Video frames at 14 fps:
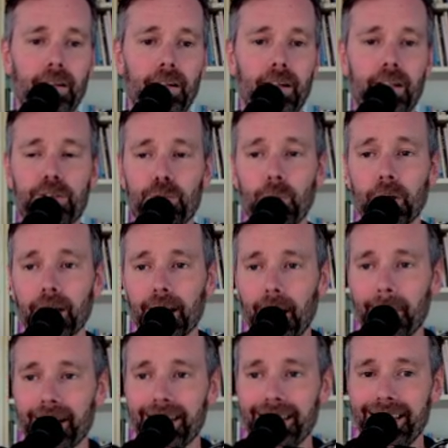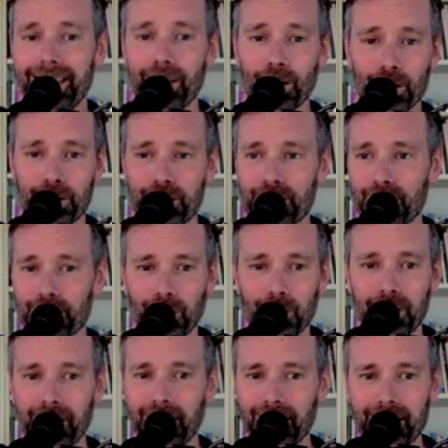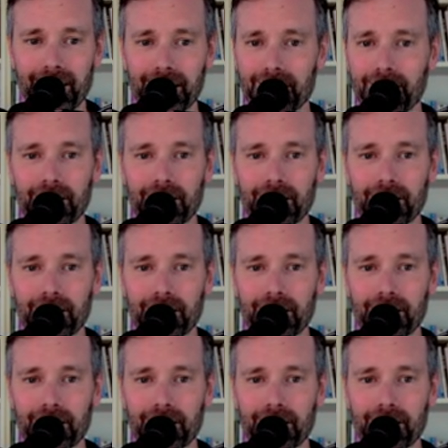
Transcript: I swear to God, my knee hurts just looking at this.